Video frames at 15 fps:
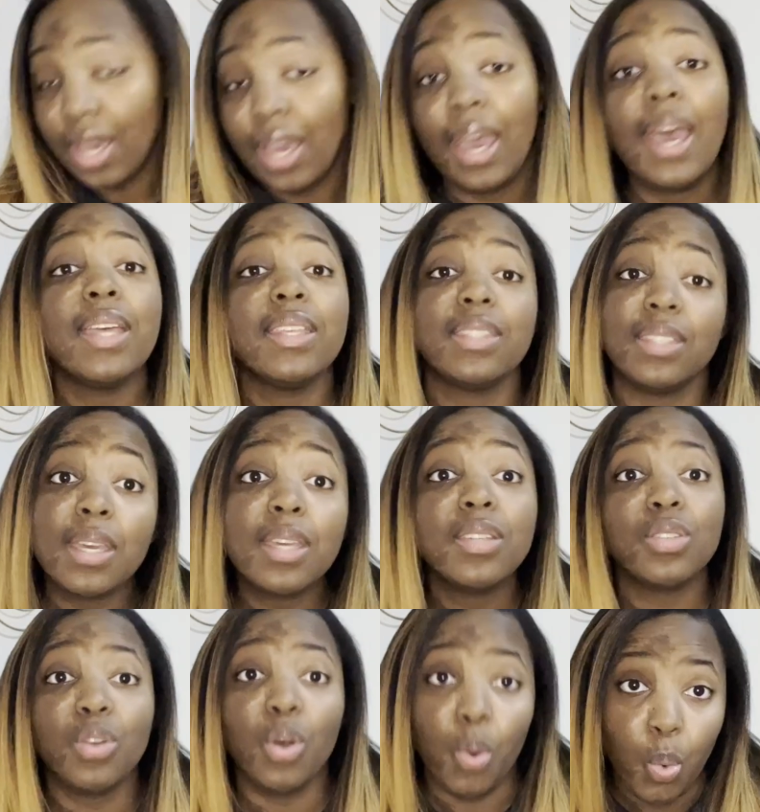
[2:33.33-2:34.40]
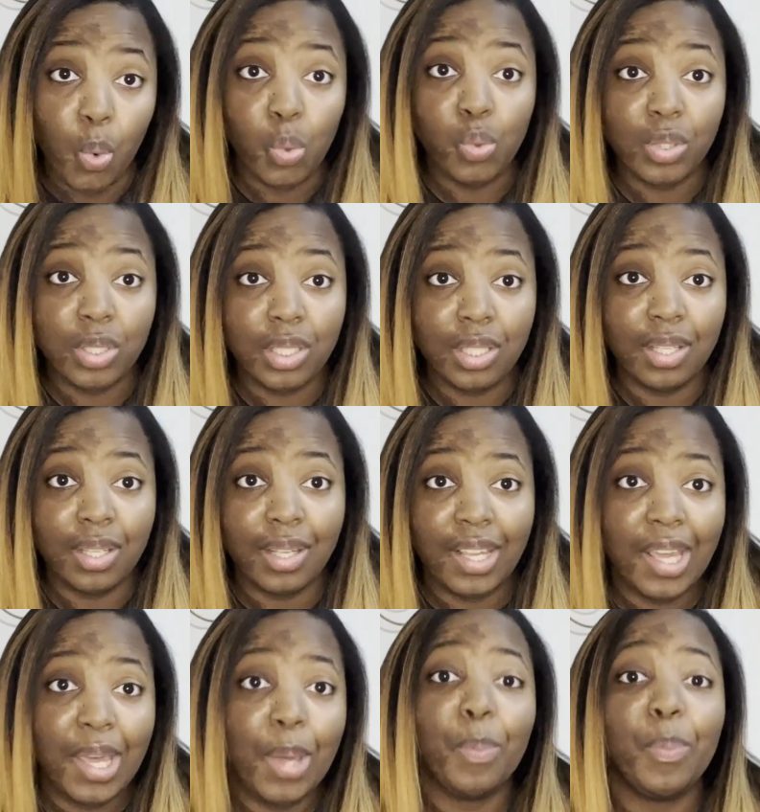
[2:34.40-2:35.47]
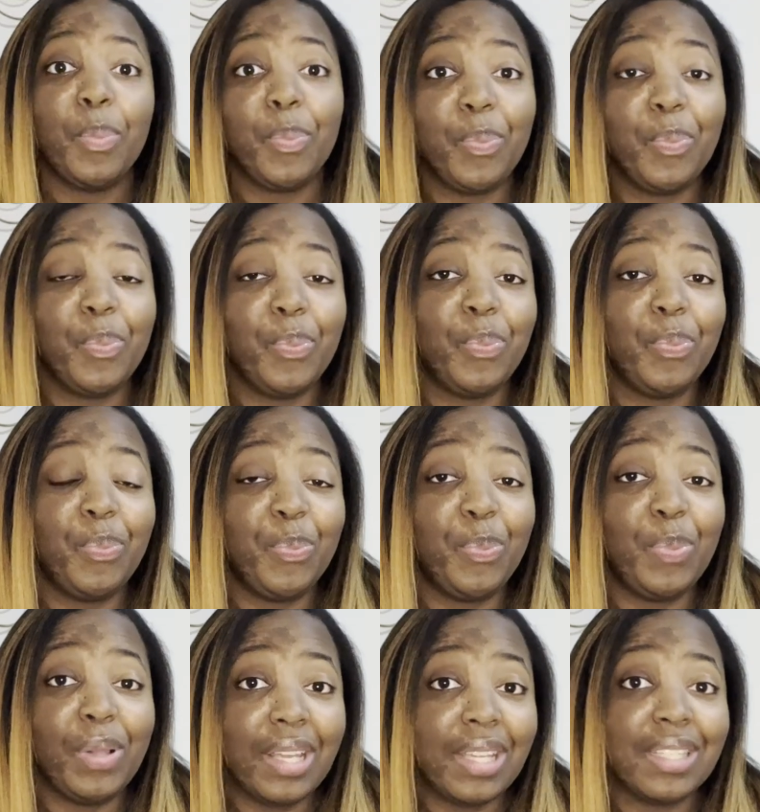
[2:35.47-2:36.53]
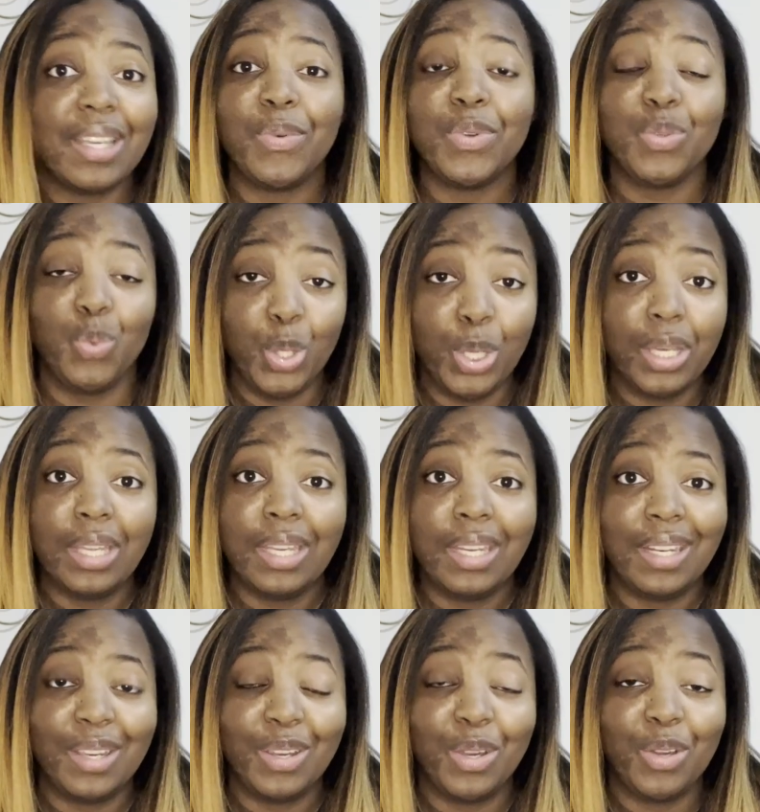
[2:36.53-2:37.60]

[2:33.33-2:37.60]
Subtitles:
had 6 goals. Plus I was working